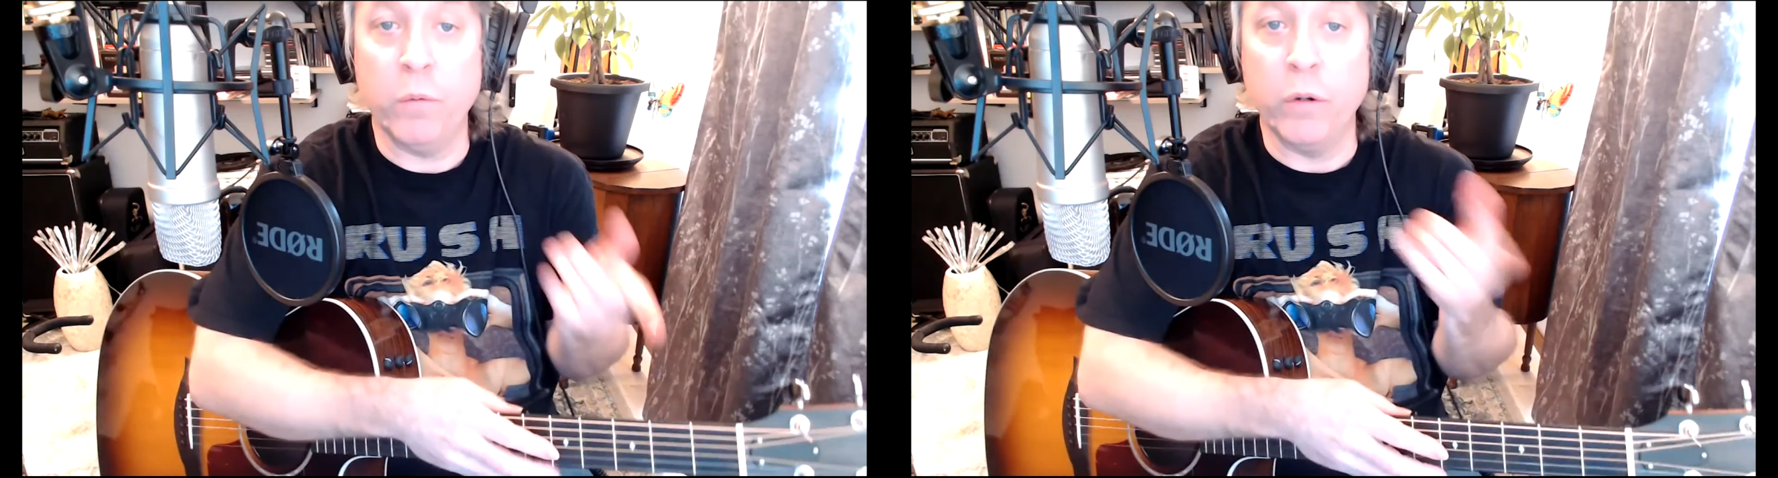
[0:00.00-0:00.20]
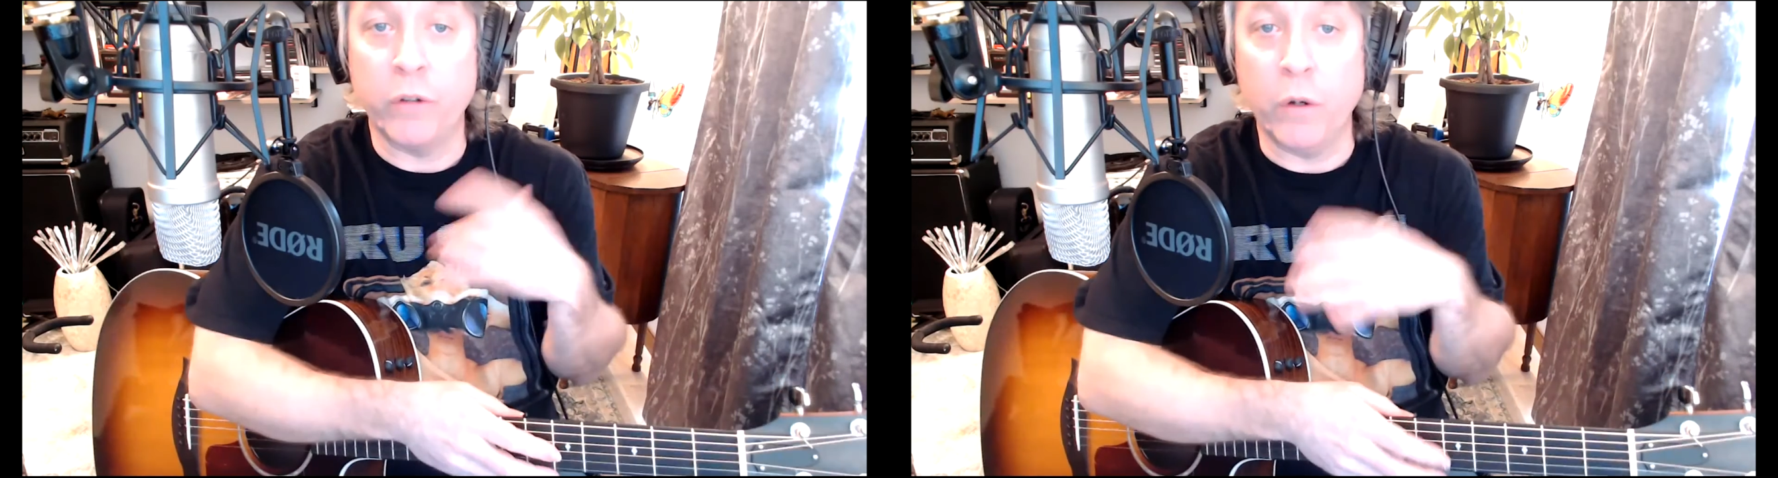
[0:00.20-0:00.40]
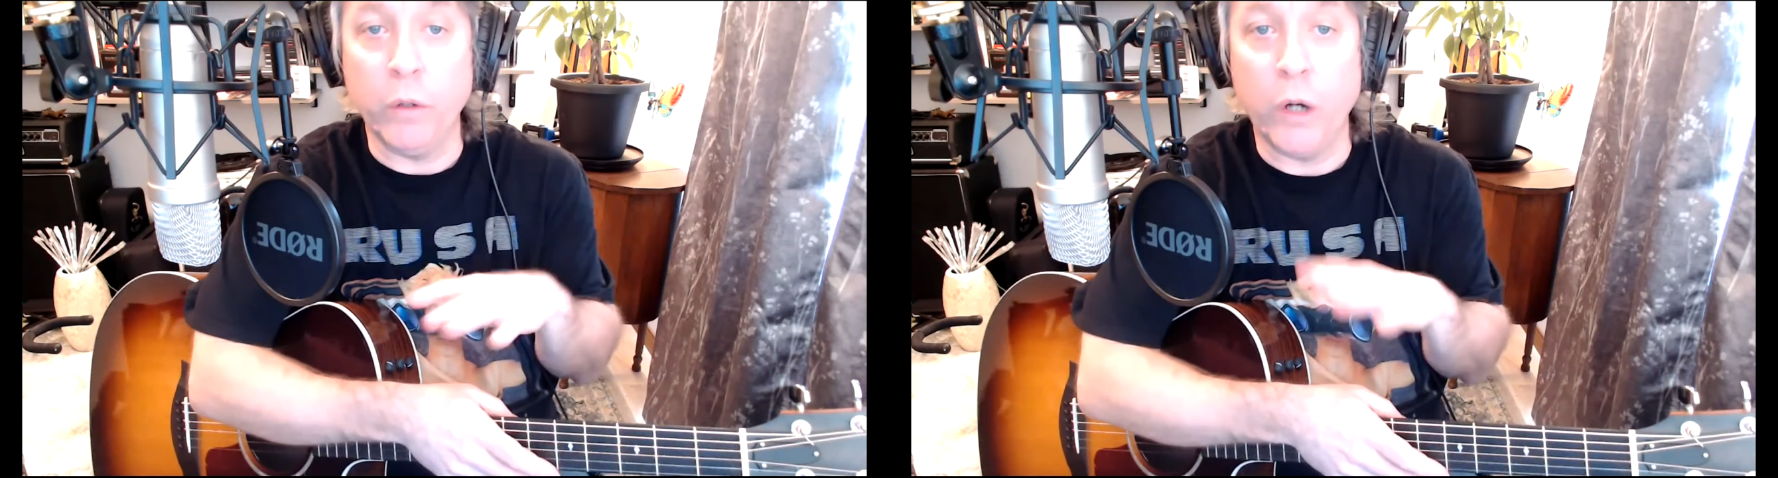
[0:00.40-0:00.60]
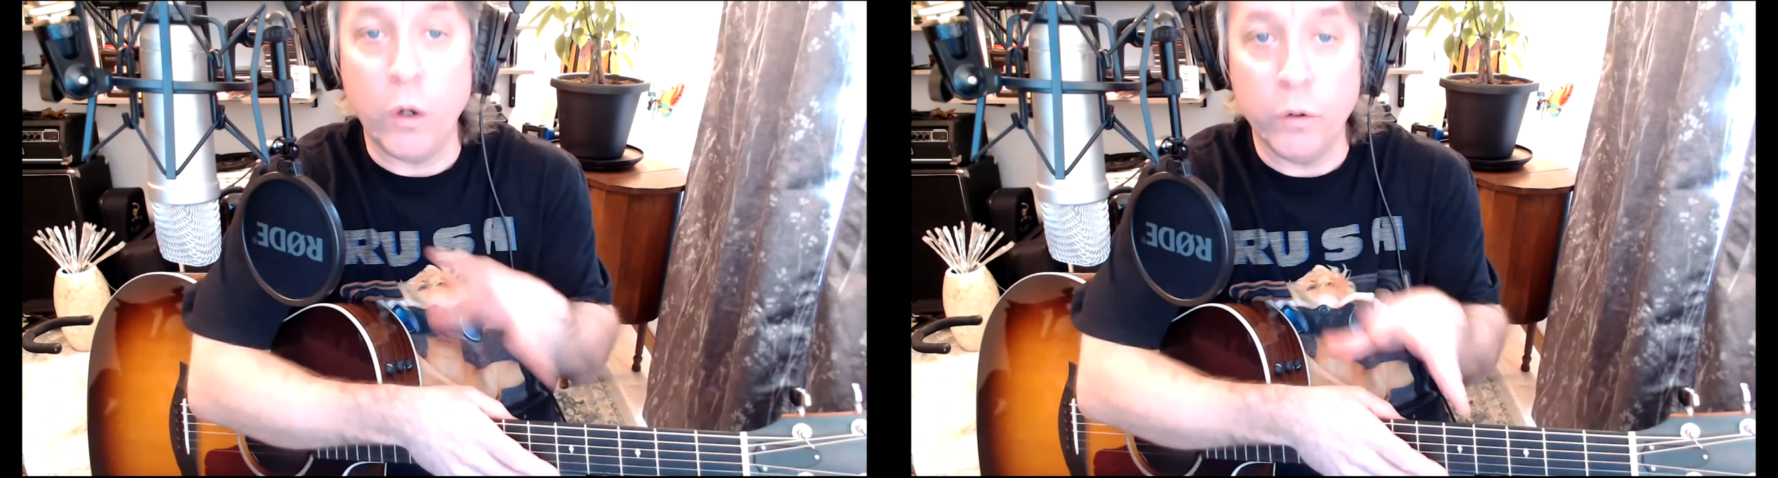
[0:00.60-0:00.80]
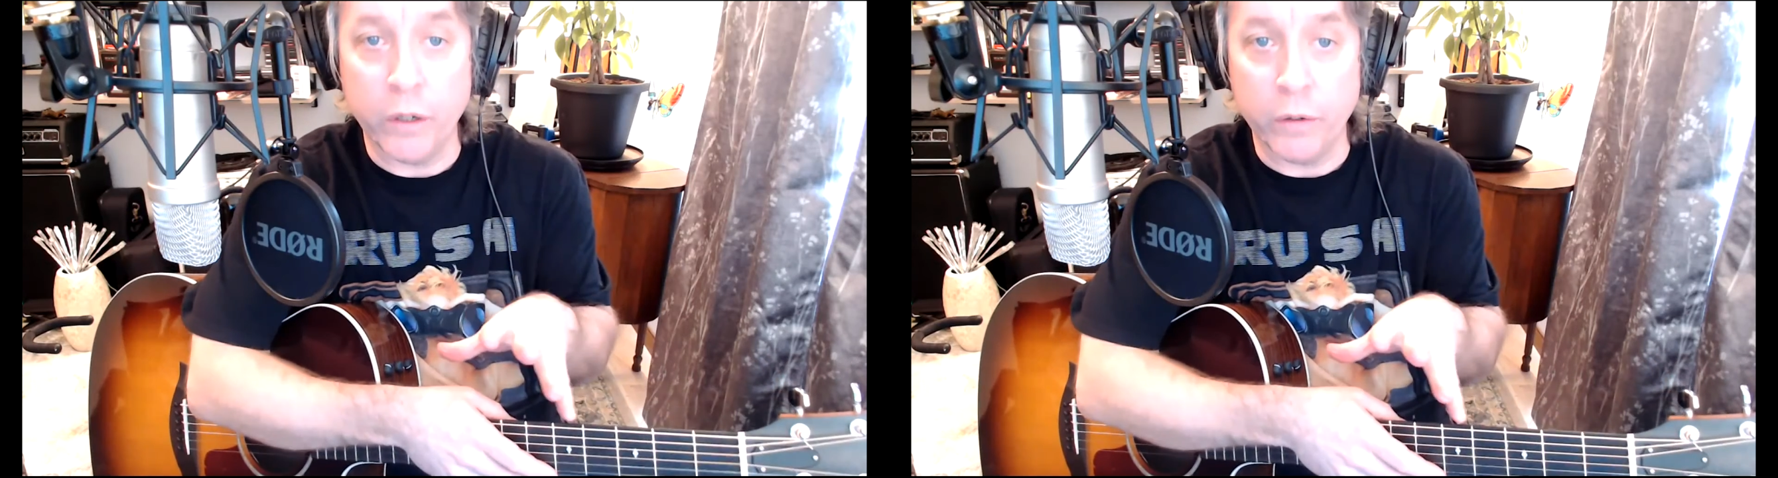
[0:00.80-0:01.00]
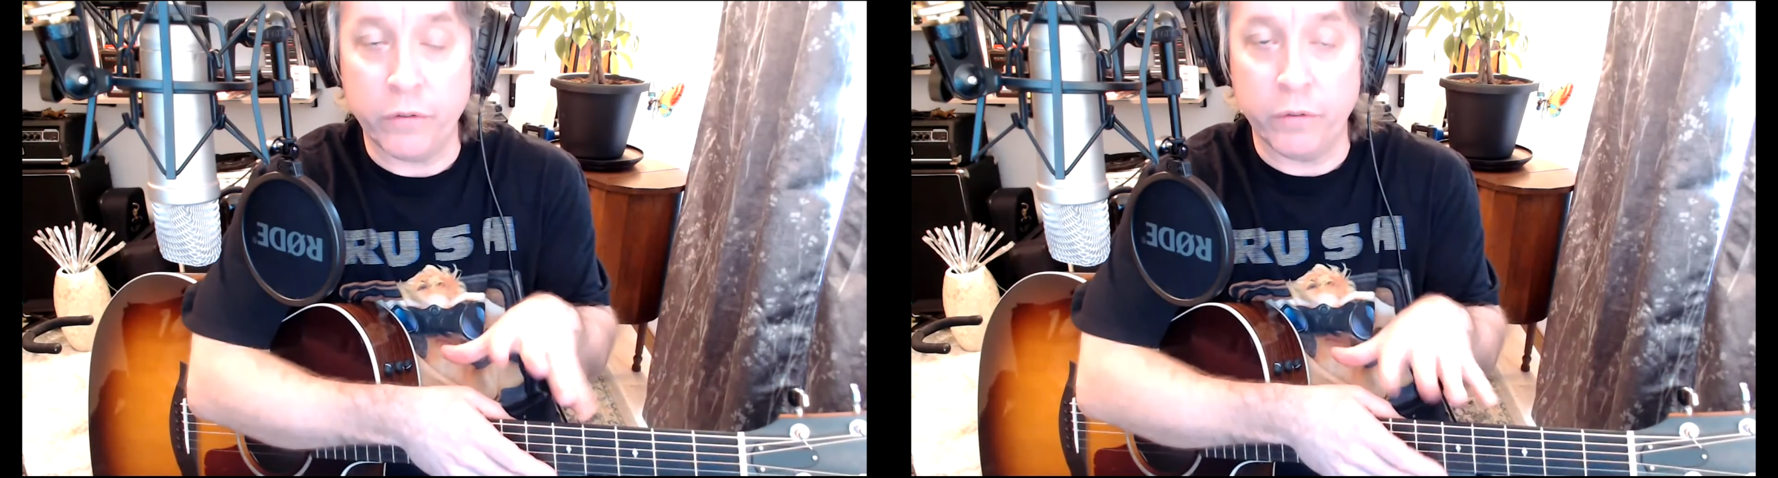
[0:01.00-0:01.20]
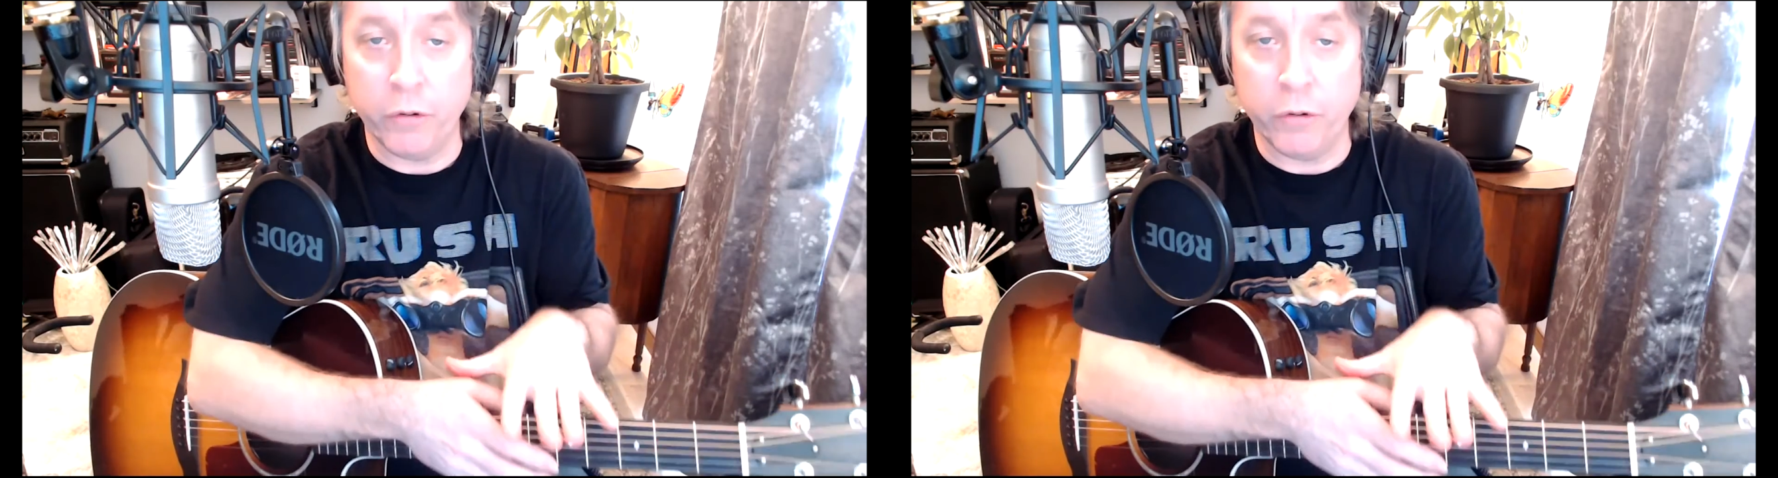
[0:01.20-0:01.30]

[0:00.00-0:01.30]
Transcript: what's called whole notes,